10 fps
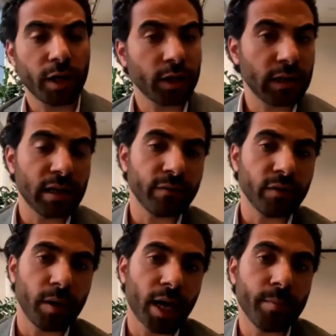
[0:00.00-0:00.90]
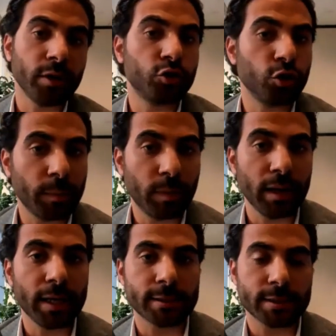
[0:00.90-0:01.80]
It will never be able to
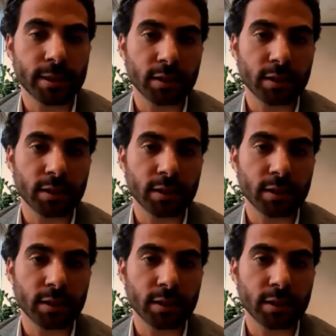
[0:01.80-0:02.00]
replace the